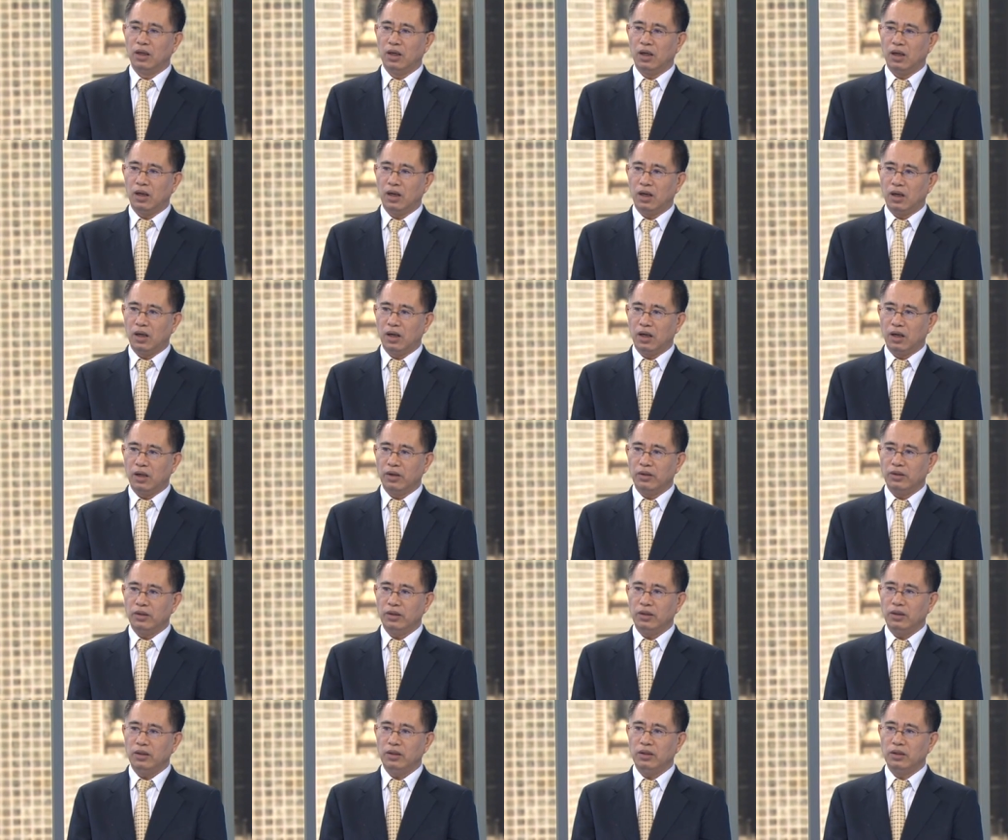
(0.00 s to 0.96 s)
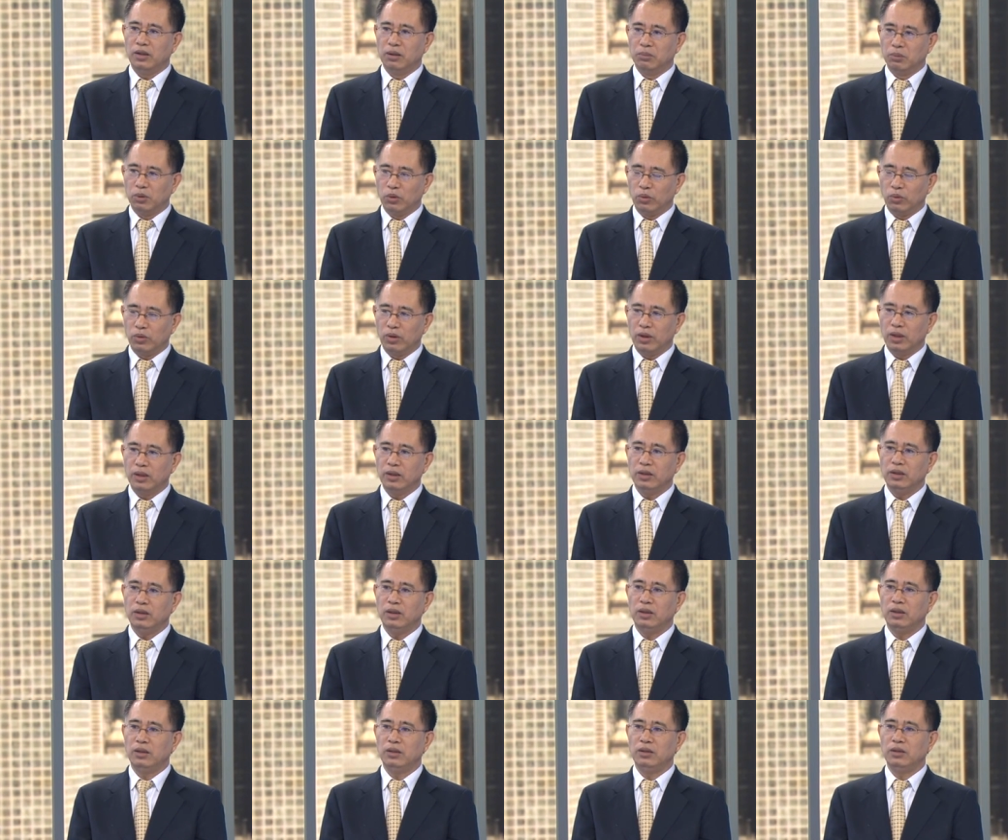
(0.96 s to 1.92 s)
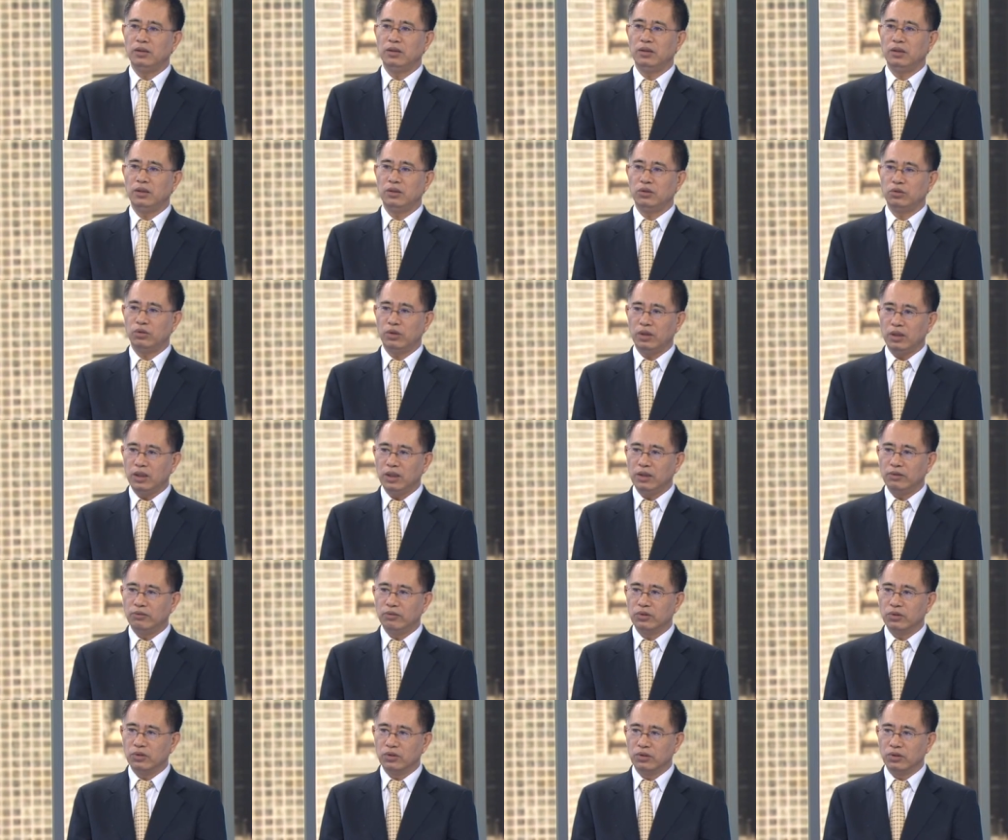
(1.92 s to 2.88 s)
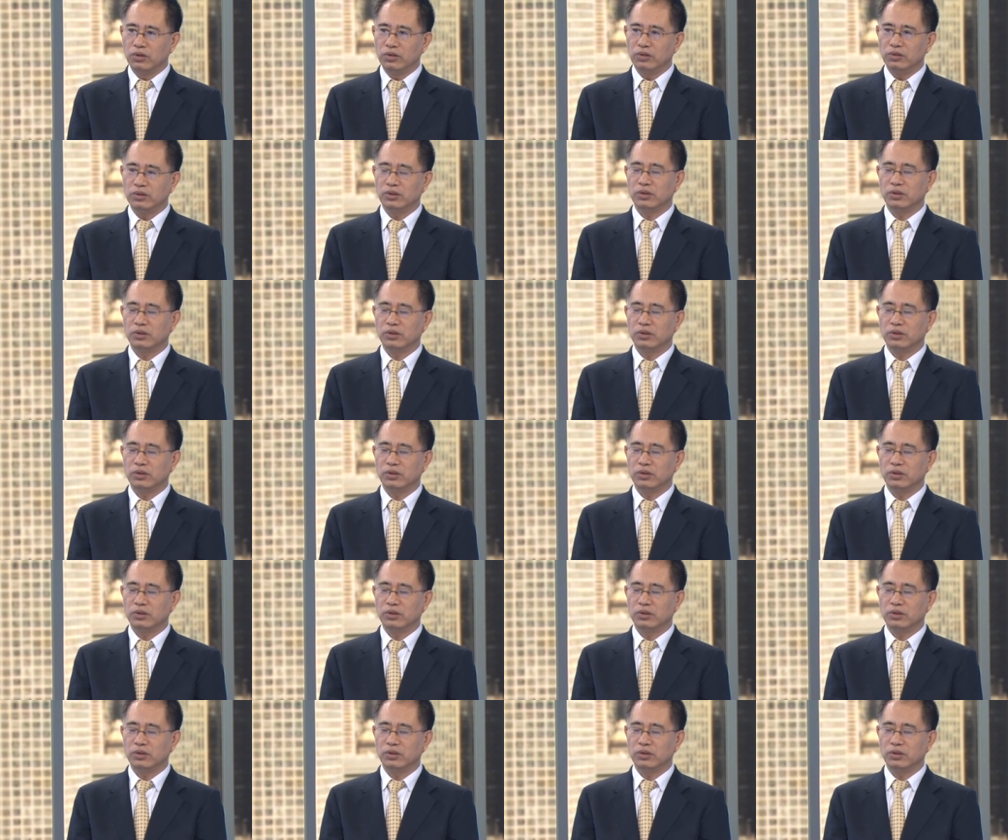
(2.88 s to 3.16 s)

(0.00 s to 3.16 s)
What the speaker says: the number one in the trading of goods,